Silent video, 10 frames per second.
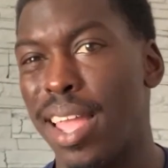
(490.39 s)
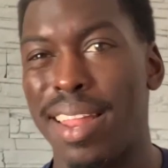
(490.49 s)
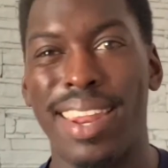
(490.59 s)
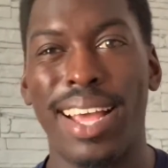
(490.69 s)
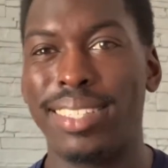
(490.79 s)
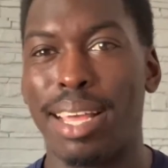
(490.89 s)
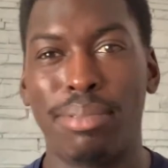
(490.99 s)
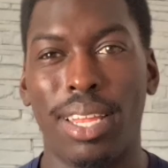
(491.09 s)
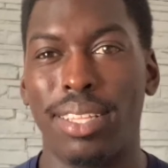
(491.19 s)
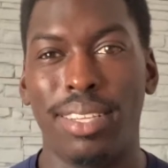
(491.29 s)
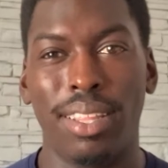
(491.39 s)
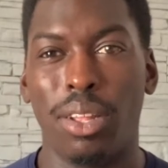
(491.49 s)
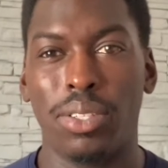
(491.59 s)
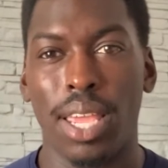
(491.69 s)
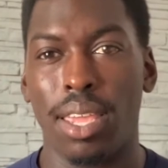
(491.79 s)
9 times out of 10, they'll
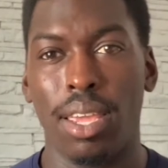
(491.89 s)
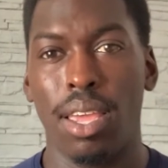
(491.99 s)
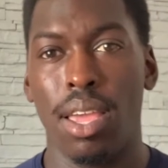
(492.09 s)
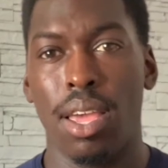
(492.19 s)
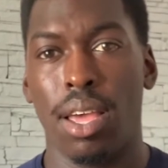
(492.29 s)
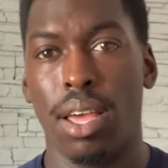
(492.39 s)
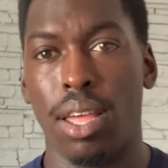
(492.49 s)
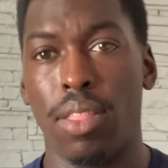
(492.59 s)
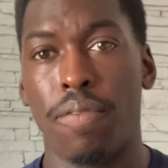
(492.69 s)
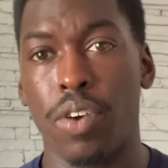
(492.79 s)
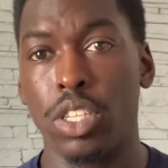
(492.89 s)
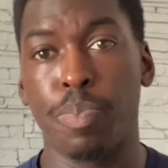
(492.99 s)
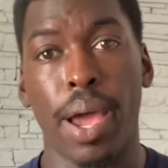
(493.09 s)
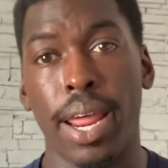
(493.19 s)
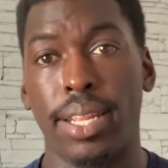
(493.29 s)
take it. The first
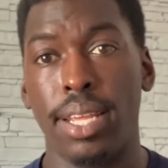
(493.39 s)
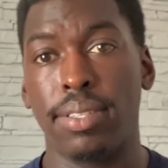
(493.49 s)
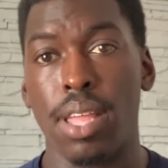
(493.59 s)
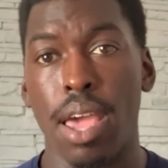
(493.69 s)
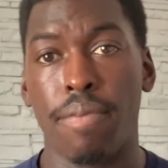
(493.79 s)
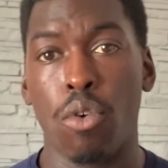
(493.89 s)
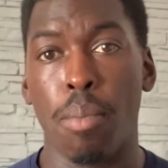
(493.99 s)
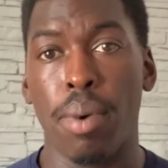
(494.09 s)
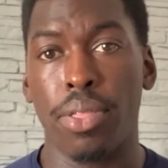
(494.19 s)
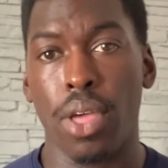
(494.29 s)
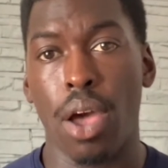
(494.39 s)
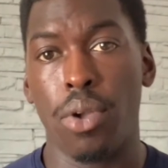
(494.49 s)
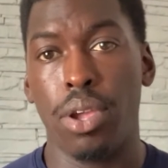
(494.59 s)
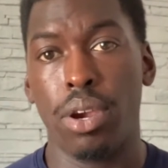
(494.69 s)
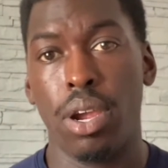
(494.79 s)
spot I did stay at for a month out
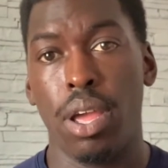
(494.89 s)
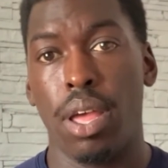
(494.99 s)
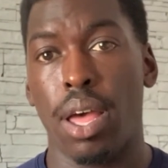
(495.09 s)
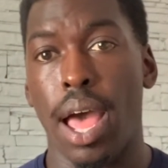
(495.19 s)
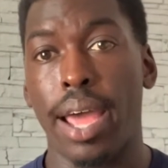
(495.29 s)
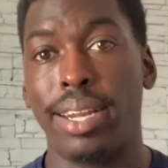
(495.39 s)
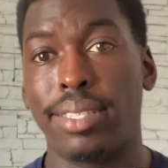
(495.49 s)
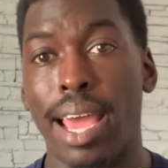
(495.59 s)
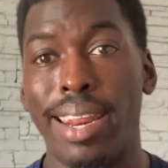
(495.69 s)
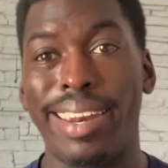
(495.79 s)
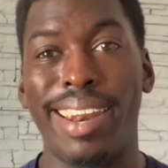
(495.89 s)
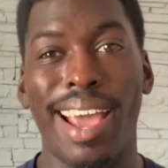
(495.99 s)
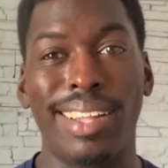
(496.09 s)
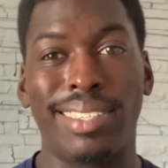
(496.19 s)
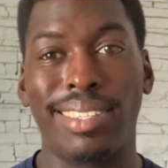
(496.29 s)
here, I decided
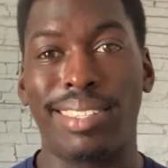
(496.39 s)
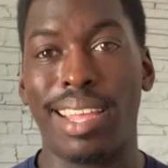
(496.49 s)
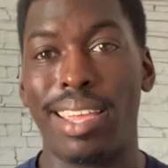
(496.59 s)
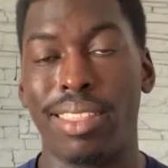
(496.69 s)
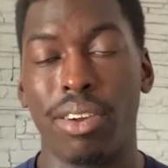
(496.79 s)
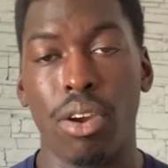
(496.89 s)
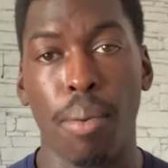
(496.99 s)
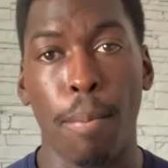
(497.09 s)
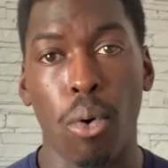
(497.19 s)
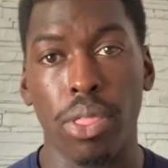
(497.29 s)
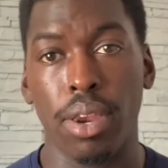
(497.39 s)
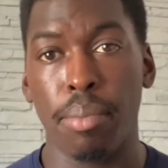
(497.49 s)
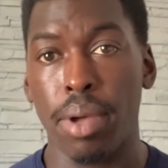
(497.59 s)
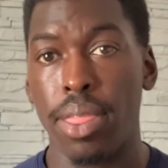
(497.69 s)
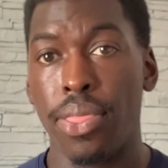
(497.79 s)
not to stay there more than a
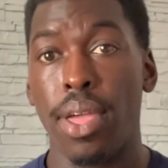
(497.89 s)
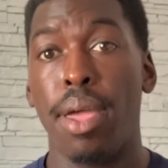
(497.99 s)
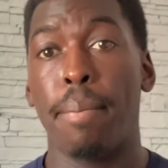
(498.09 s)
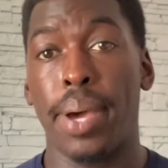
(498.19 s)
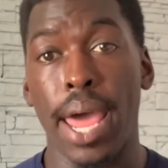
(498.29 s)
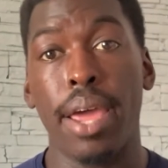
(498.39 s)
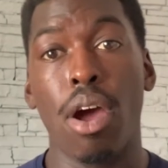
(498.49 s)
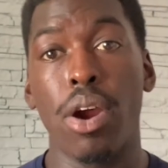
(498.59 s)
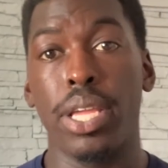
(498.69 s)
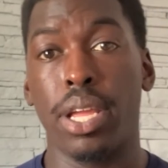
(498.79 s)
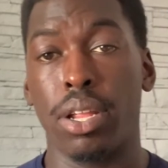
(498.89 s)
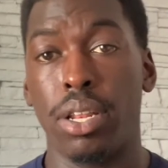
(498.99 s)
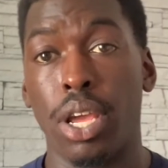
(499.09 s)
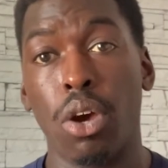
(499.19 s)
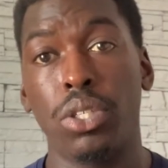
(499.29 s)
month, but I had already
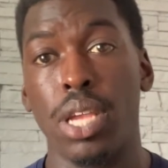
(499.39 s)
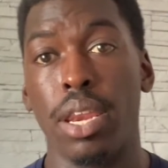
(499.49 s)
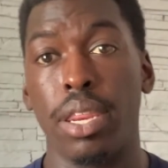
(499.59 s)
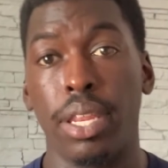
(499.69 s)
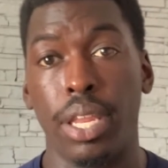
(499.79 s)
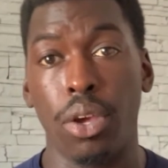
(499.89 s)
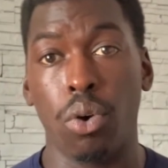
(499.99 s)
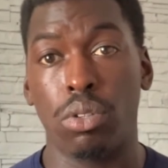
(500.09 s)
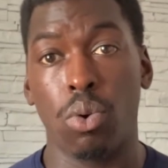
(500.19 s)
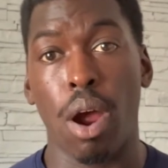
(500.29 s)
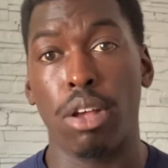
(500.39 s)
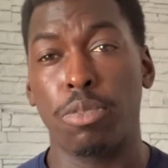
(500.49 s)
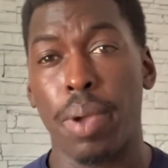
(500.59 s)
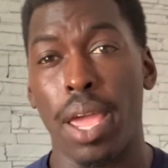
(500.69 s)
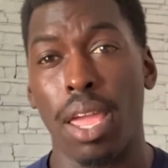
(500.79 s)
negotiated a deal to where I was
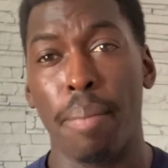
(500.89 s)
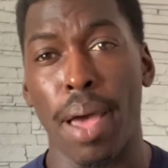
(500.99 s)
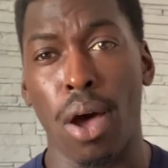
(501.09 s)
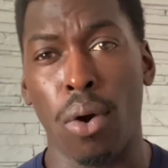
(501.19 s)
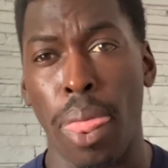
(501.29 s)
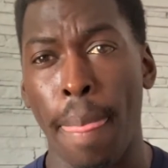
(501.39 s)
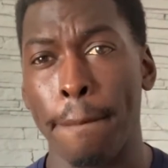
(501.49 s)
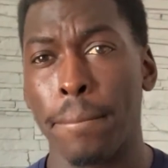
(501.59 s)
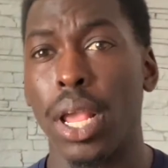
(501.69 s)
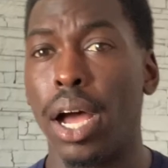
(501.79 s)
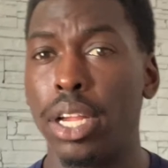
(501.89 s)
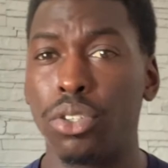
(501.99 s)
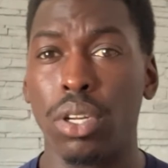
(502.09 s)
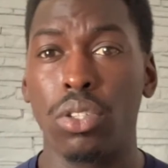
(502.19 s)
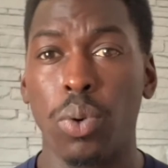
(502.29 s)
paying about
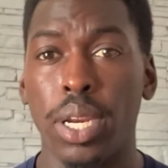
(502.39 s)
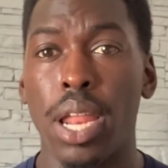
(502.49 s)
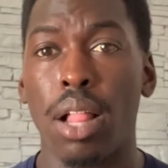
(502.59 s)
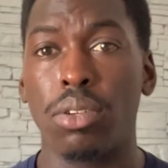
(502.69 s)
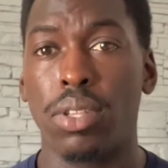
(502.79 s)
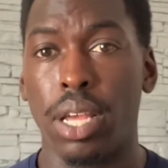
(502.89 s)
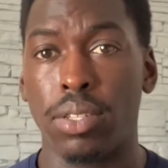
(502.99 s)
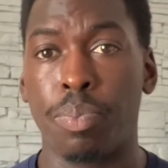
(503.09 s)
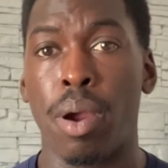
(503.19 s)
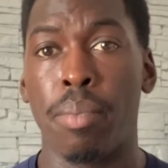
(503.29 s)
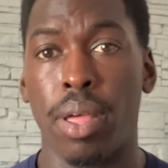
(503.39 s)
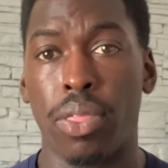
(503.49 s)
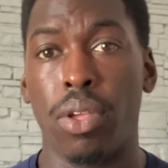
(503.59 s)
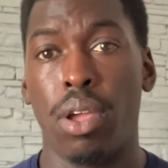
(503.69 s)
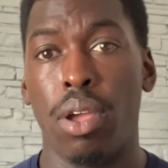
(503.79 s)
$120 less per month
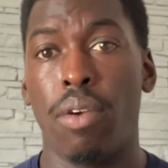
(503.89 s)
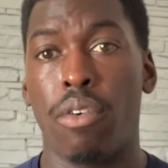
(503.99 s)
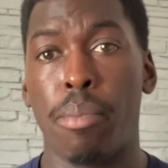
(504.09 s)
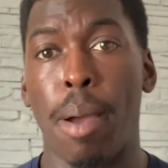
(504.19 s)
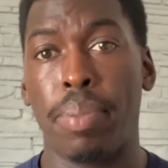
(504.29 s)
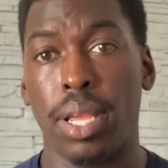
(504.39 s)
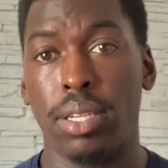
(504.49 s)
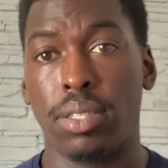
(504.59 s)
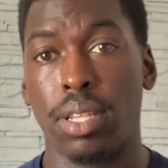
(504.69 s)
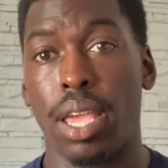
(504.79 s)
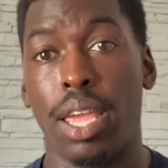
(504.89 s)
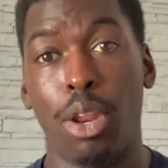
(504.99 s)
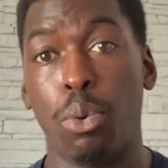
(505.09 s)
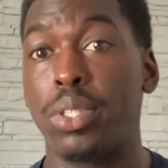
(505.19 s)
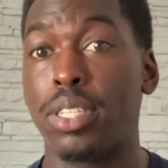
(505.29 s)
for my place. And
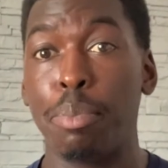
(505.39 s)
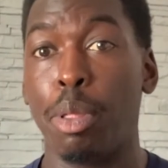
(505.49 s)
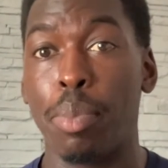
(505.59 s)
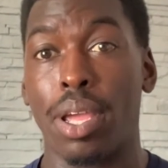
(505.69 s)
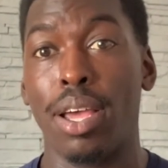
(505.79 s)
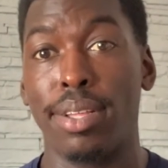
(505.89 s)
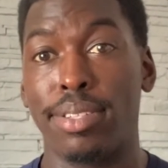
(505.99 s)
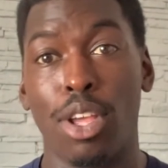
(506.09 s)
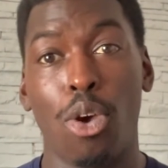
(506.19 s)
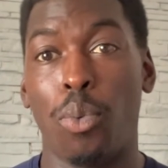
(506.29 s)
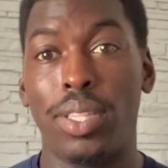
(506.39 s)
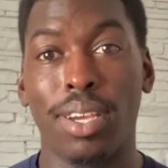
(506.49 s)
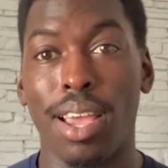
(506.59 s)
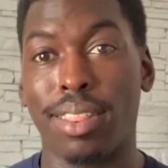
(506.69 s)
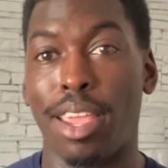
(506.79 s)
it was simply because we
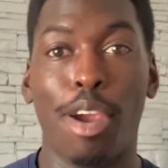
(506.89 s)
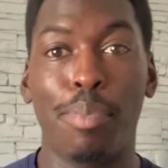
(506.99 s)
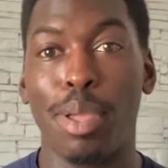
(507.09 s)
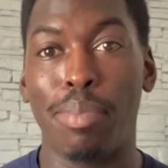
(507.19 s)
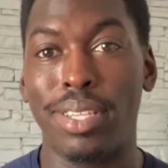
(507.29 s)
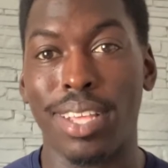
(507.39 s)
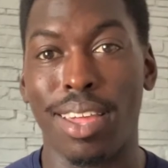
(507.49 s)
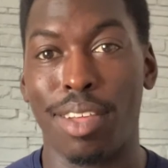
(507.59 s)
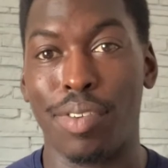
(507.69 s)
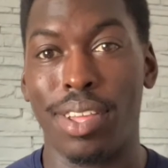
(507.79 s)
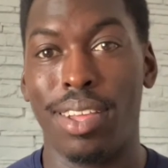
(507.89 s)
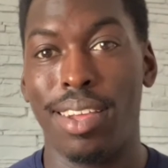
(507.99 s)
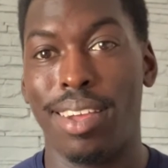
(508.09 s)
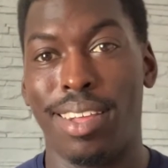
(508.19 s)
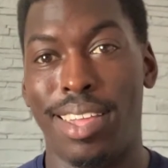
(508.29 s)
took out the Airbnb side of it.
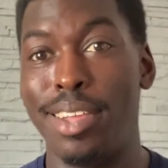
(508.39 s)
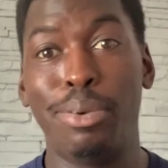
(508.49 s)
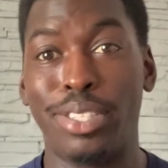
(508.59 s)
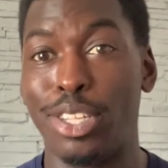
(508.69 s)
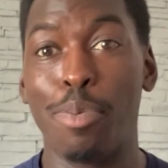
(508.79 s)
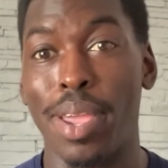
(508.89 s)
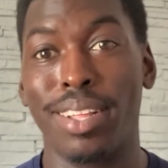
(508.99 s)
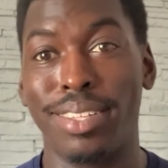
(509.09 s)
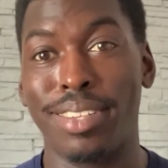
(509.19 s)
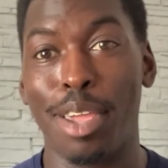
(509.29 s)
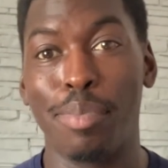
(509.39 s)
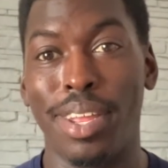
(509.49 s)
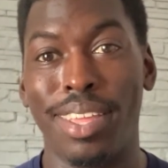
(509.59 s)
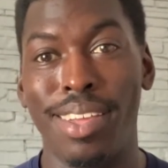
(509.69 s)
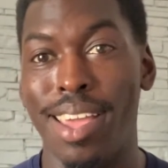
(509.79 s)
He was still making the same
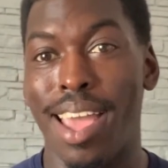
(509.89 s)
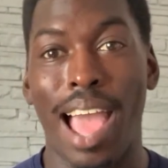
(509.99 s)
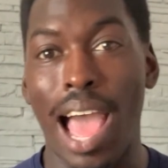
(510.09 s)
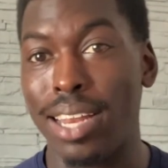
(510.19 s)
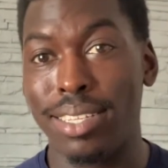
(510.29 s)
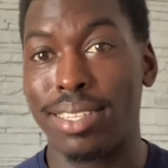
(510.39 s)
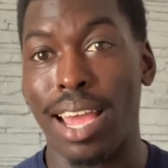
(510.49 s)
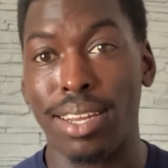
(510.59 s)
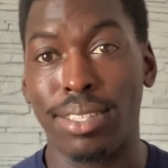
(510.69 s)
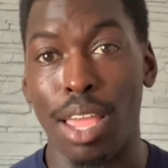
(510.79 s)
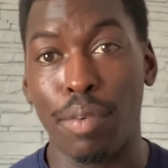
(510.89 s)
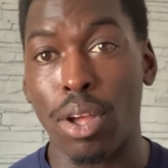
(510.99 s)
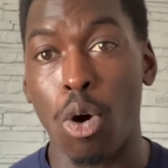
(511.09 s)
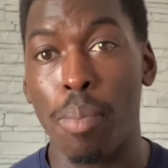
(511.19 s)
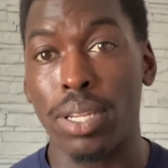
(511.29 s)
money. I just got to save a
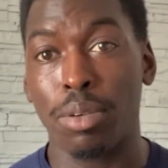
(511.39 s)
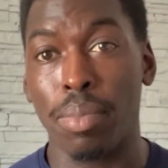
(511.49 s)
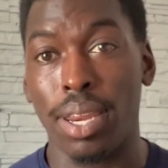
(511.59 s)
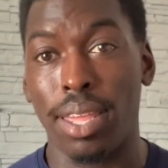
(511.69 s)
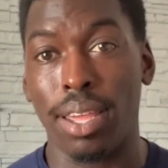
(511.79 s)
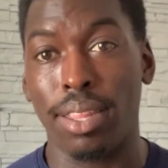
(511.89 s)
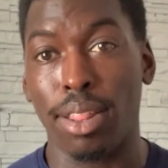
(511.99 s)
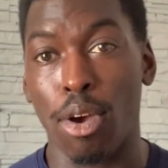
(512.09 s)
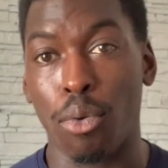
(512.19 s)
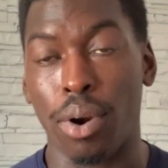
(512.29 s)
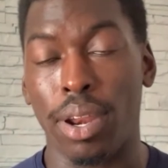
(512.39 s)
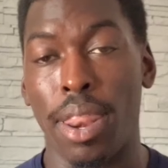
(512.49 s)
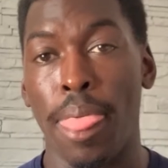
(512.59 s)
whole bunch of money in the long run.